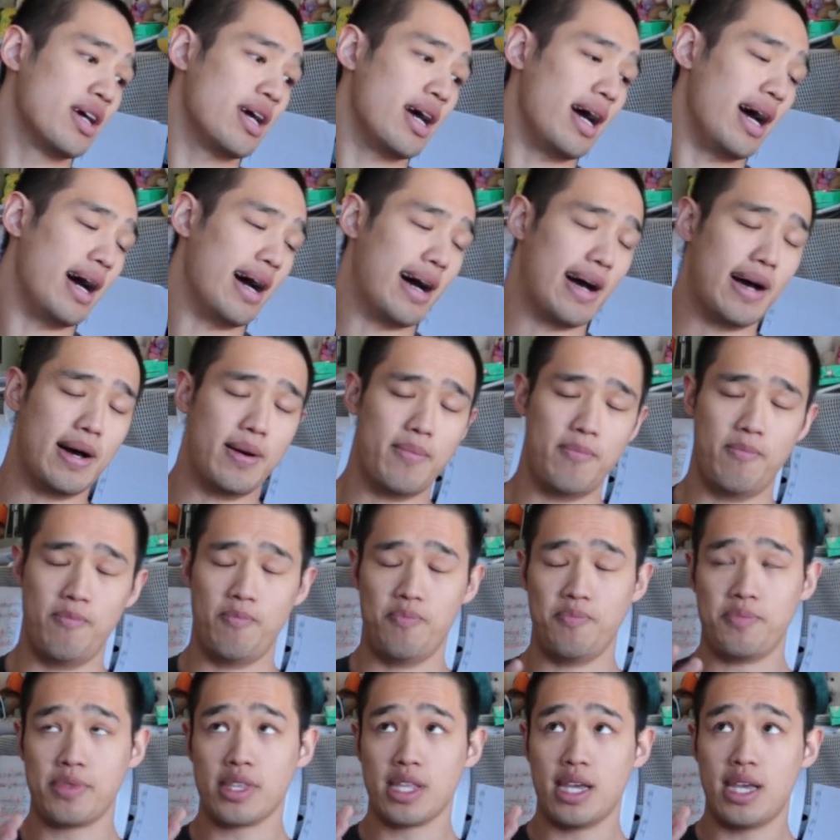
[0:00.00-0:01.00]

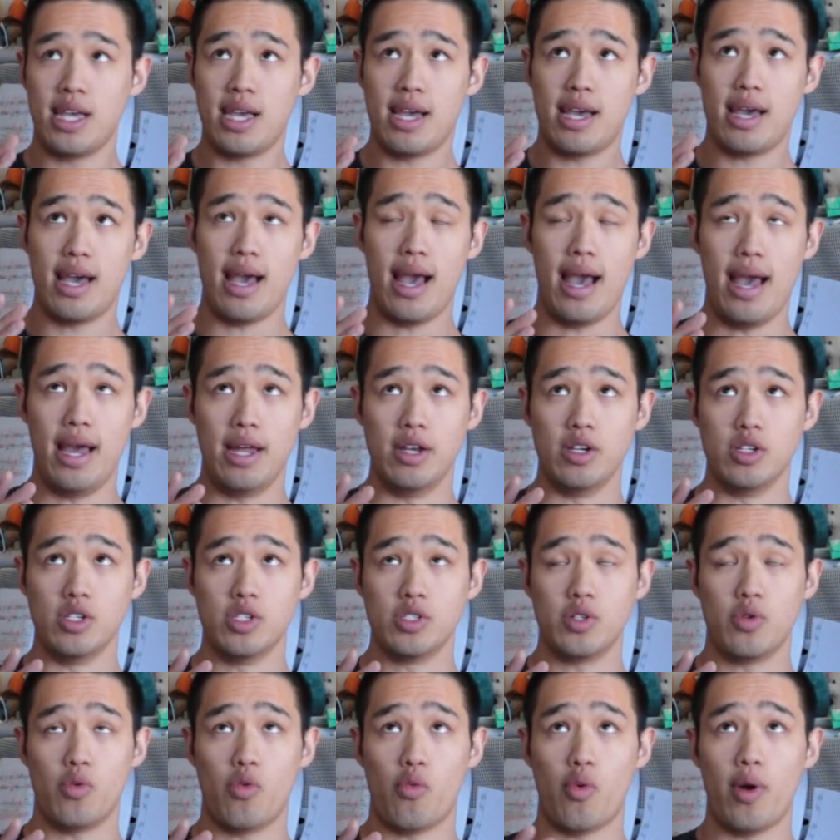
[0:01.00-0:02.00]

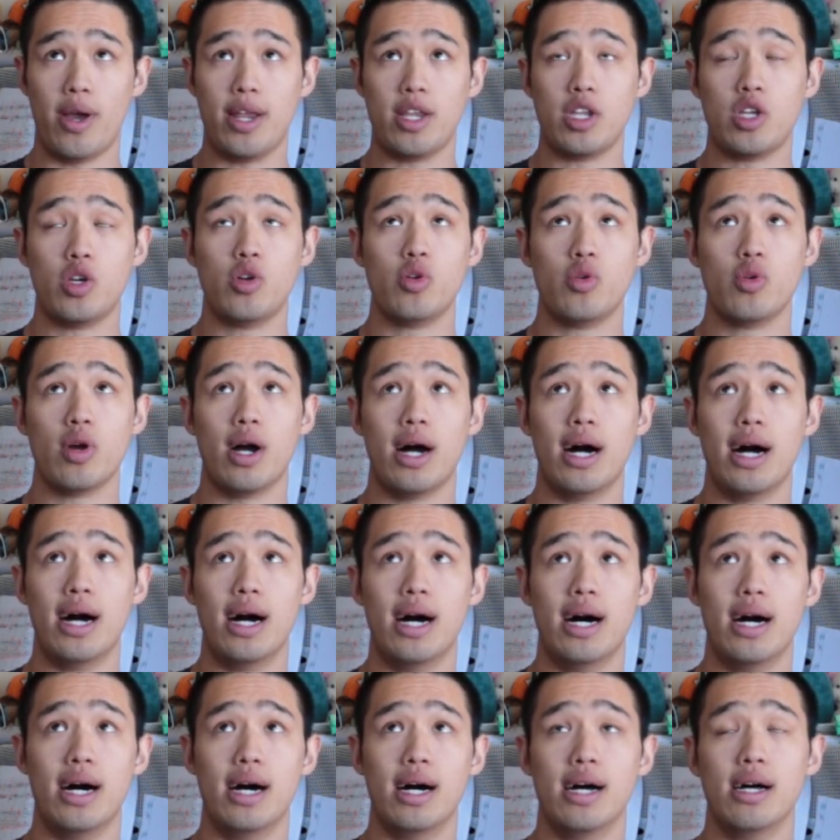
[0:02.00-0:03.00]
And when you
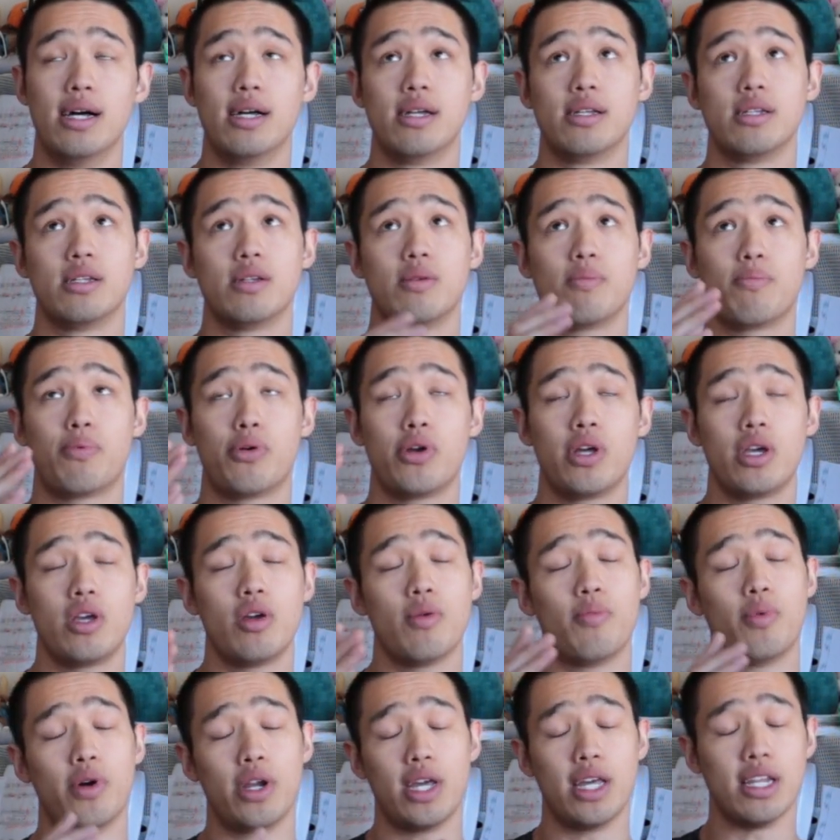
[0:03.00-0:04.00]
are putting your
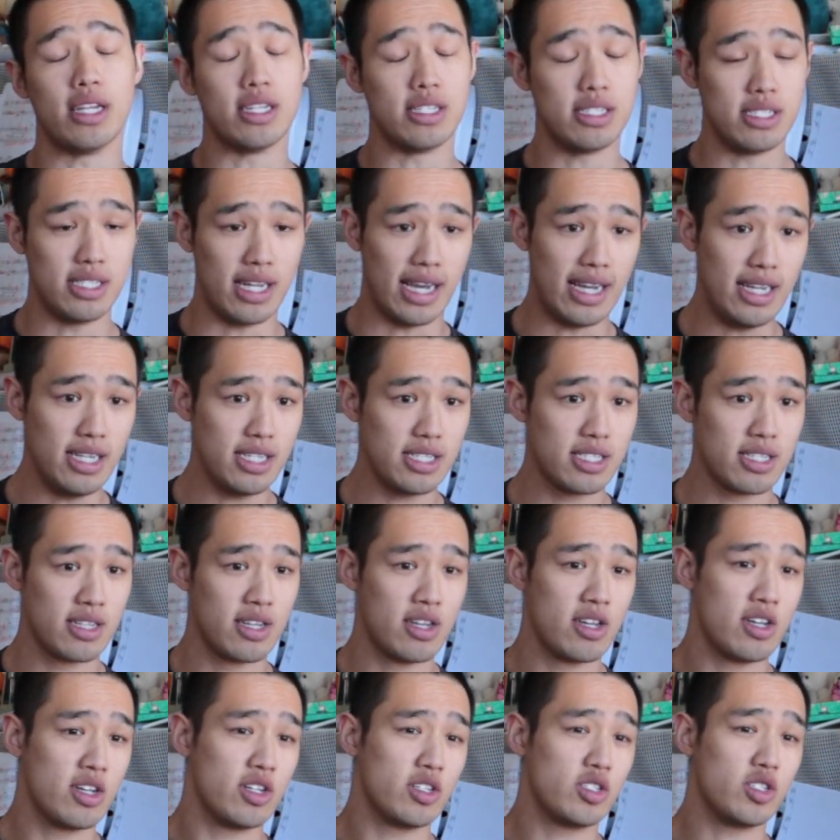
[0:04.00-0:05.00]
body in a state
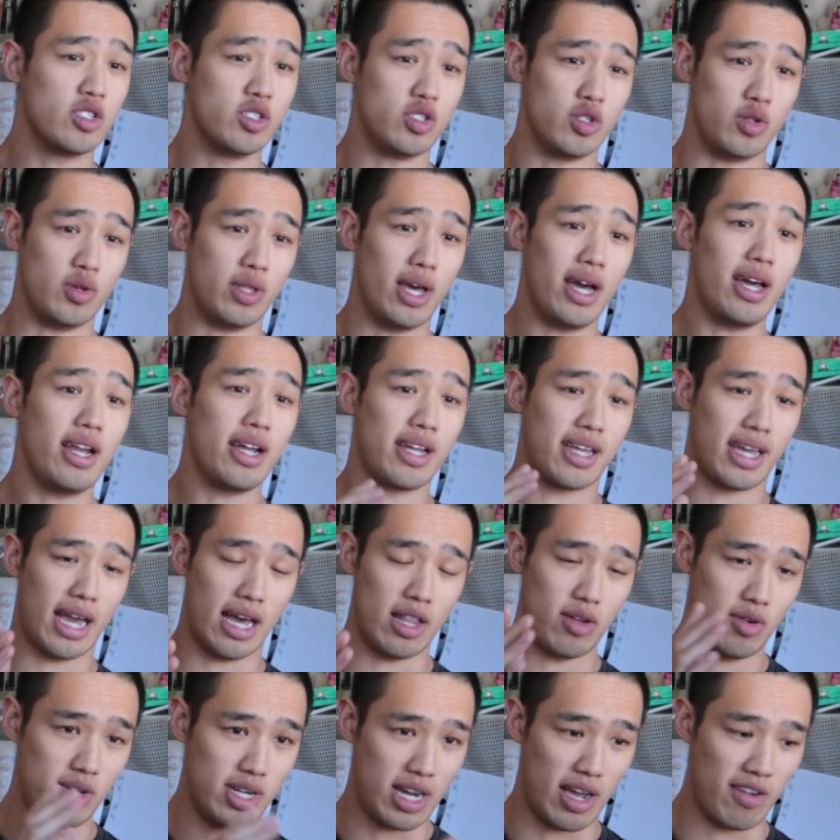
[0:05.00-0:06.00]
to do that, a
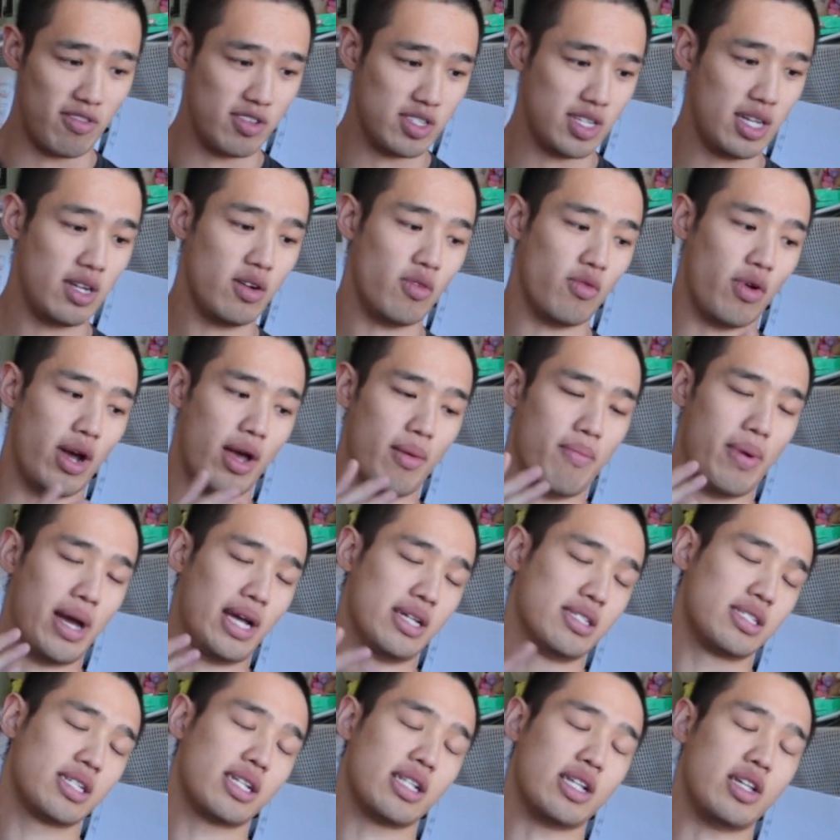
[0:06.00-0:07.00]
calorie deficit, where
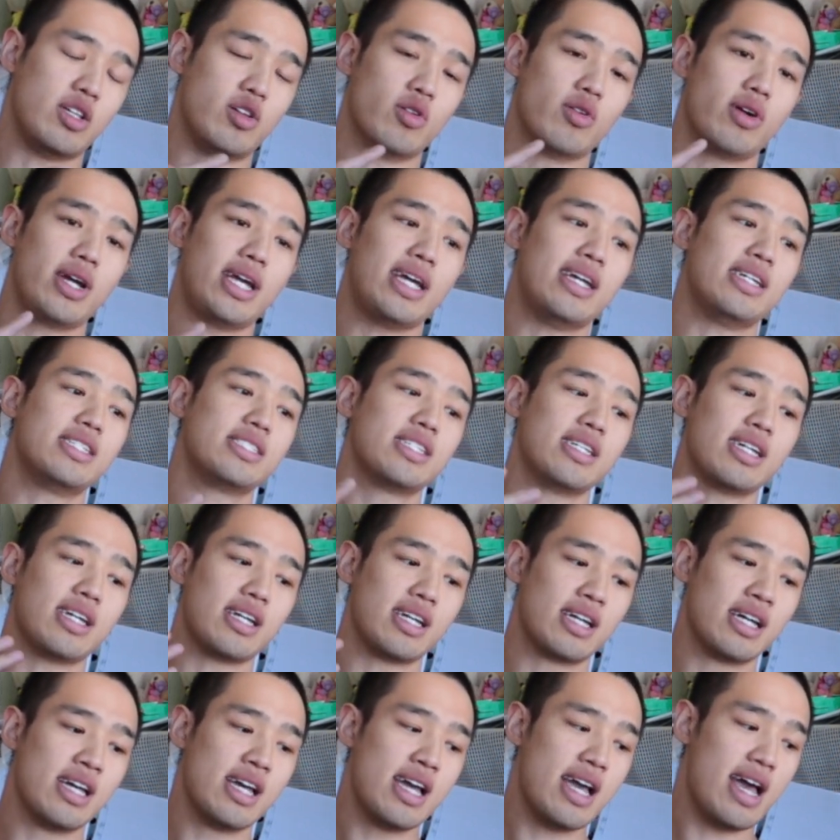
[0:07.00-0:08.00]
basically you're
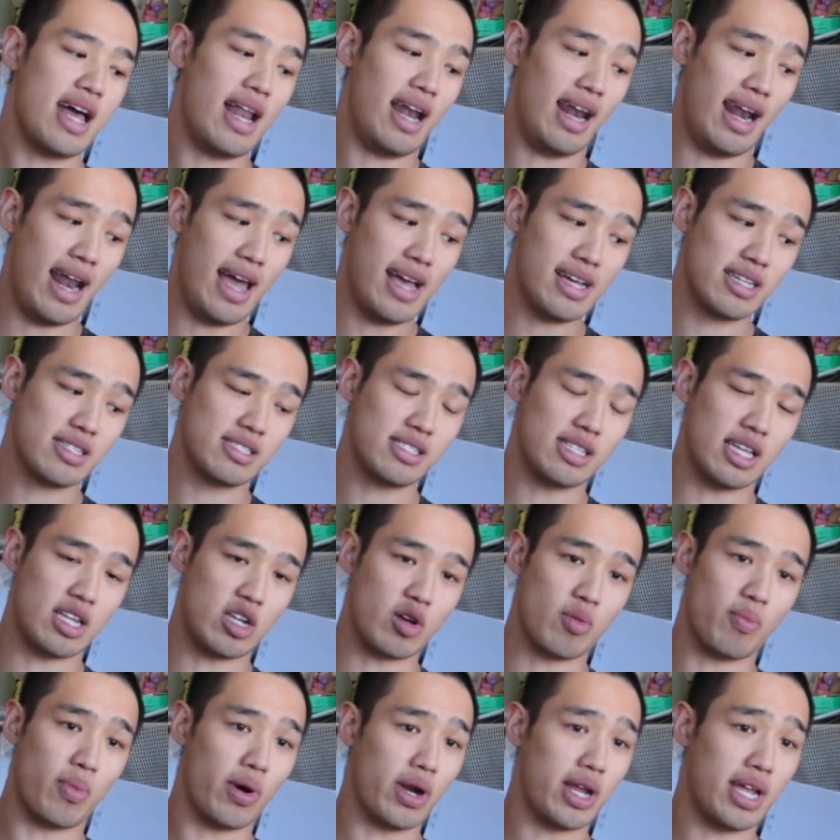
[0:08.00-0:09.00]
eating less than
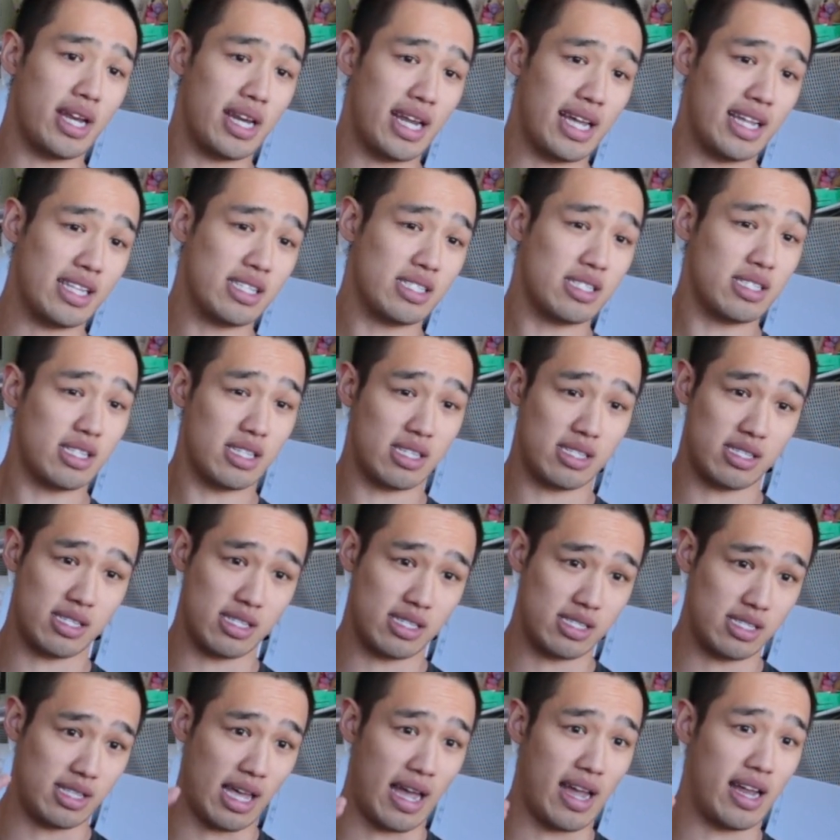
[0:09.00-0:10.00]
your body needs to
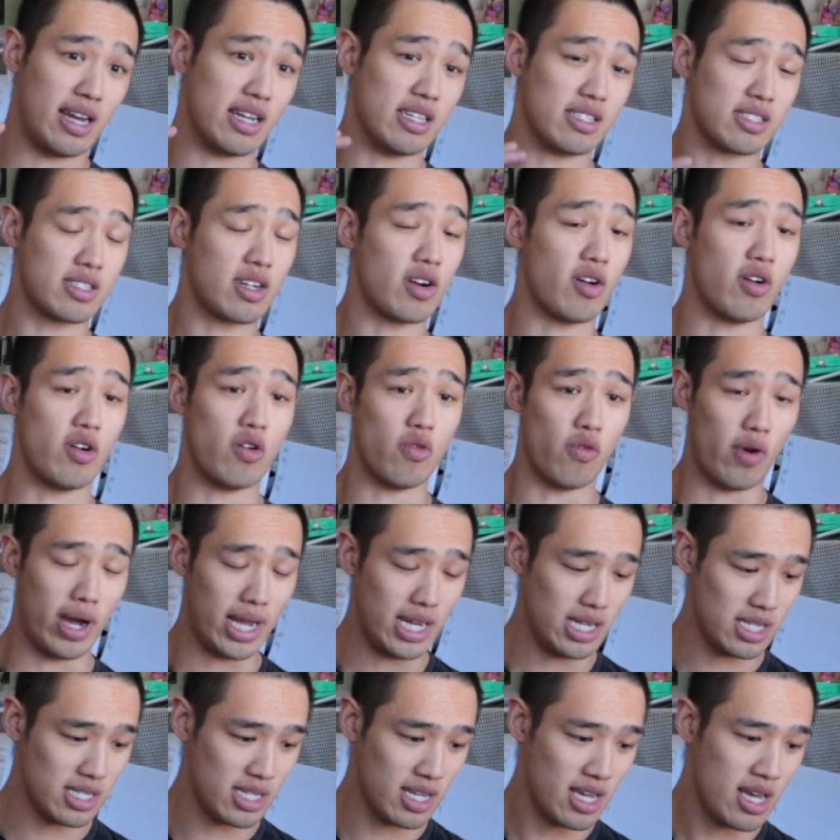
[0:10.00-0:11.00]
sustain its current
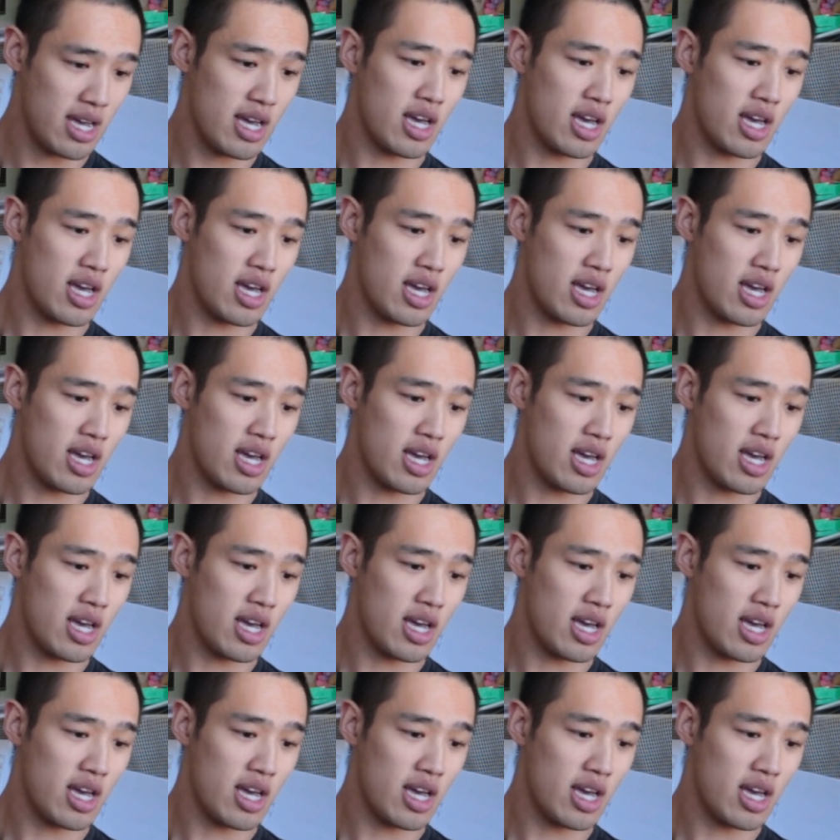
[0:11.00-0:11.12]
weight,